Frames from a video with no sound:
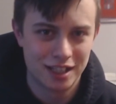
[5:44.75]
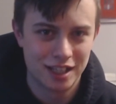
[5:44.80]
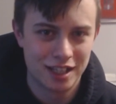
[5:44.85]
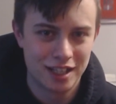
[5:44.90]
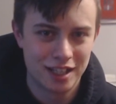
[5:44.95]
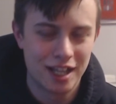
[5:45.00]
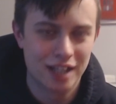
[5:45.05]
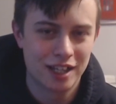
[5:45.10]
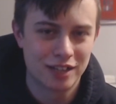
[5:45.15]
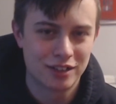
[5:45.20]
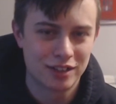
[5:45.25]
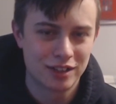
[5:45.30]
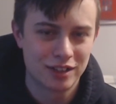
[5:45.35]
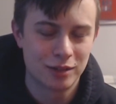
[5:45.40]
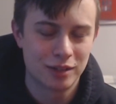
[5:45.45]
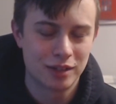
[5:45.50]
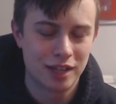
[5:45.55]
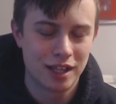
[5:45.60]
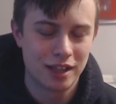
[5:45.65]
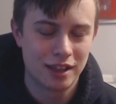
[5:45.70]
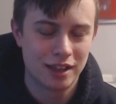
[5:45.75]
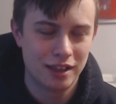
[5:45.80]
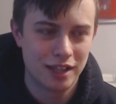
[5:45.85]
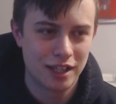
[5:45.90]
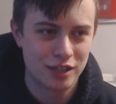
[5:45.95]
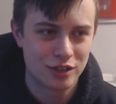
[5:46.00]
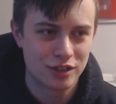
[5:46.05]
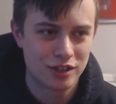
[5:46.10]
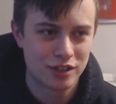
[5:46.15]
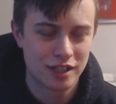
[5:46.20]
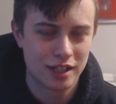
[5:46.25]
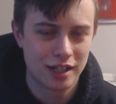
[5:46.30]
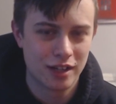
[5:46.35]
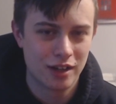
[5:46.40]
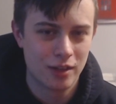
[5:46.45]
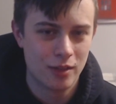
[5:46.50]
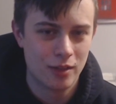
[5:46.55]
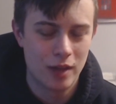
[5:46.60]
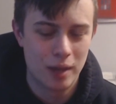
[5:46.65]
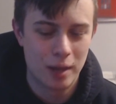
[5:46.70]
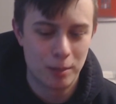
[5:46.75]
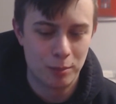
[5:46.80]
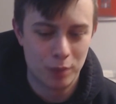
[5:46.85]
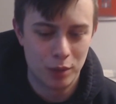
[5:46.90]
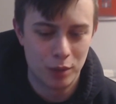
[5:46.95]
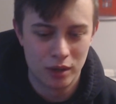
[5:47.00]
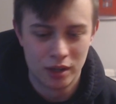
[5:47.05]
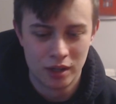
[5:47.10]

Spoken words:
Yeah, let's just say it like that, but